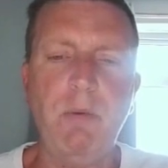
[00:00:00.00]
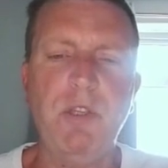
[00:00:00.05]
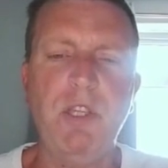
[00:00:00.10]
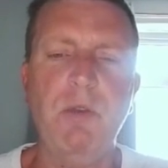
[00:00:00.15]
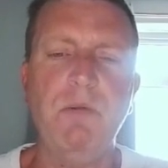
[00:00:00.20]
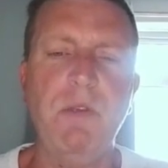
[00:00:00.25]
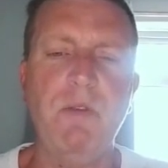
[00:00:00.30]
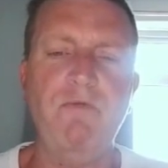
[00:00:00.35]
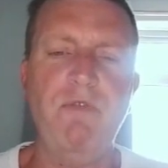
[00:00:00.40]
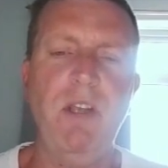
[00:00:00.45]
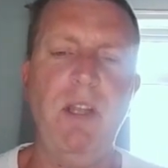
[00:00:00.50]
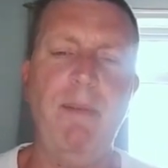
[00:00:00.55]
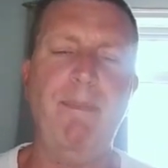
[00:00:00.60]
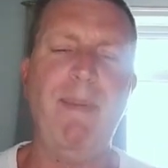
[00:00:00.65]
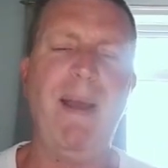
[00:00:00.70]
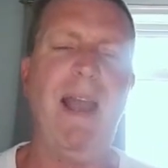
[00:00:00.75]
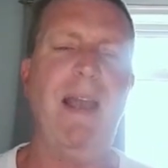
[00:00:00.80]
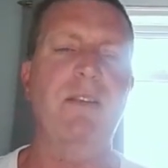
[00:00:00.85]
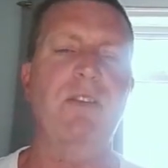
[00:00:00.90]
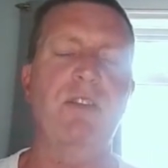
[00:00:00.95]
I was using
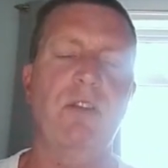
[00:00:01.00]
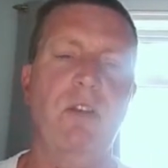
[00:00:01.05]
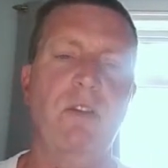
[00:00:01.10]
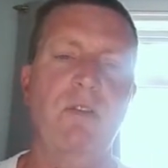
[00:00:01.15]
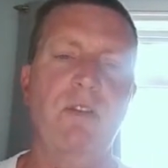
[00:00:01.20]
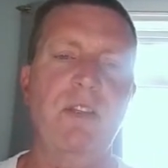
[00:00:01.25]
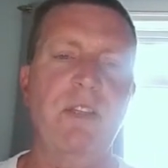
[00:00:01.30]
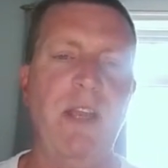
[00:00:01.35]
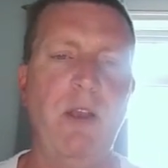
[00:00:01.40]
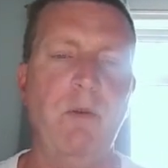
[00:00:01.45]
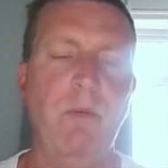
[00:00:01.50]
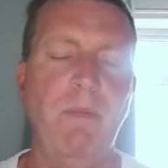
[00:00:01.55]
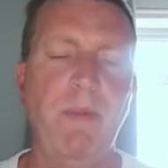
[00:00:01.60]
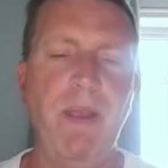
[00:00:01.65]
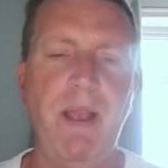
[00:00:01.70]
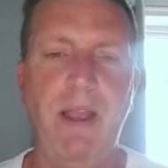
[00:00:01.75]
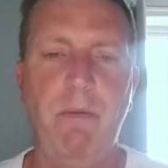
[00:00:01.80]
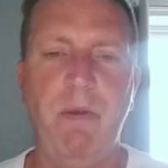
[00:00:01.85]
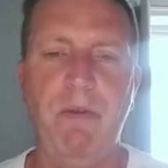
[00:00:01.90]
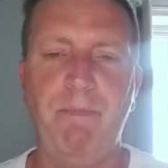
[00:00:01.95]
really bad sort of set
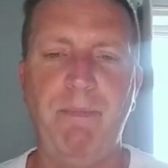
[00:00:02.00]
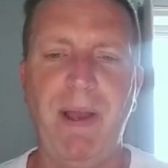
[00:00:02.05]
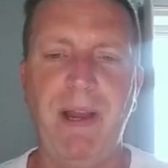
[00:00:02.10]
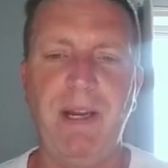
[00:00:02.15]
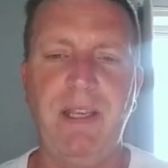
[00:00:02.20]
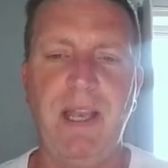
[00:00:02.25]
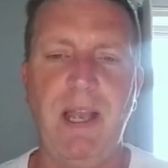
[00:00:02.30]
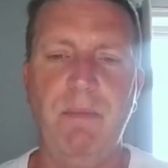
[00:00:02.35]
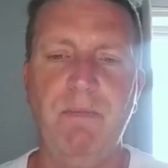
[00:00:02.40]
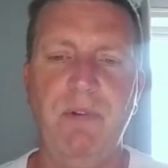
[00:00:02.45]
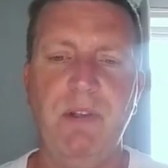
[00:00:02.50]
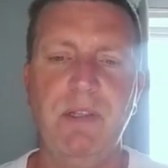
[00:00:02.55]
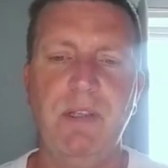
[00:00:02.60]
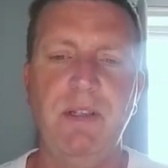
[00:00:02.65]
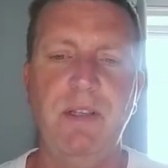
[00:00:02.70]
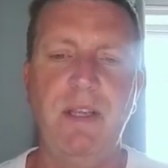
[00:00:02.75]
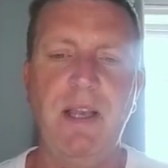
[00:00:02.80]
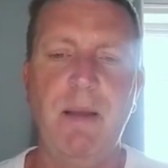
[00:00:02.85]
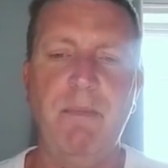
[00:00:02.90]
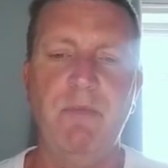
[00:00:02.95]
there with bad
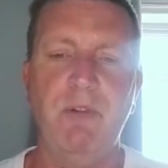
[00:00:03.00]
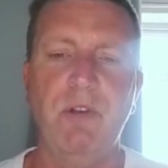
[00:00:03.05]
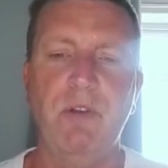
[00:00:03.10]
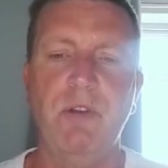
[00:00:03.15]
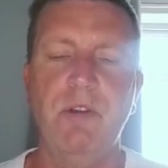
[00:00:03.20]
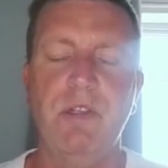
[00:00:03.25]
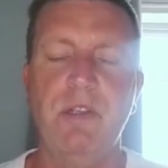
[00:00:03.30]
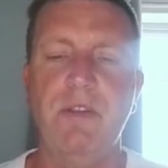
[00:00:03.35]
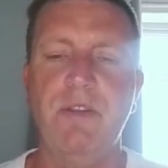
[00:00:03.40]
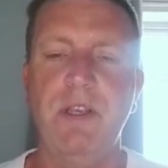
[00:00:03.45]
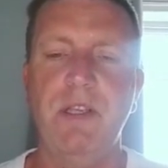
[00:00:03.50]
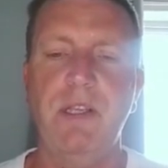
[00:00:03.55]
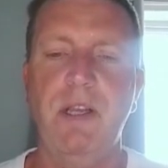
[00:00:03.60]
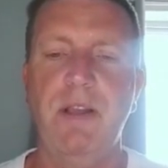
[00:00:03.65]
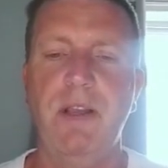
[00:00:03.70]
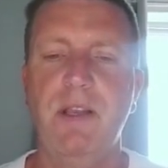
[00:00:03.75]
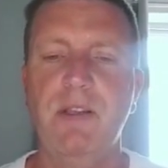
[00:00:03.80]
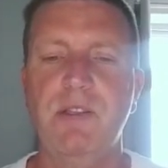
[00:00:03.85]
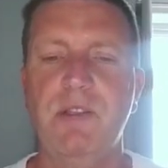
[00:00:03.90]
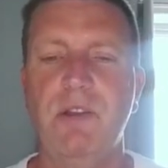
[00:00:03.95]
cameras and camcorders and things
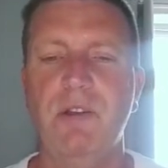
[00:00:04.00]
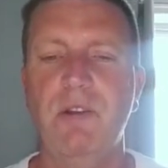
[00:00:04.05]
like that.